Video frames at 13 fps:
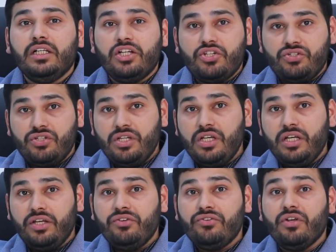she
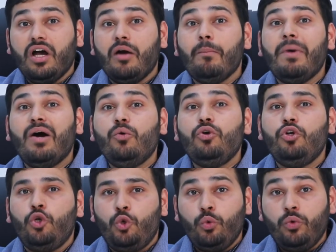is about
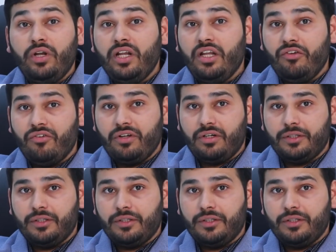to deliver.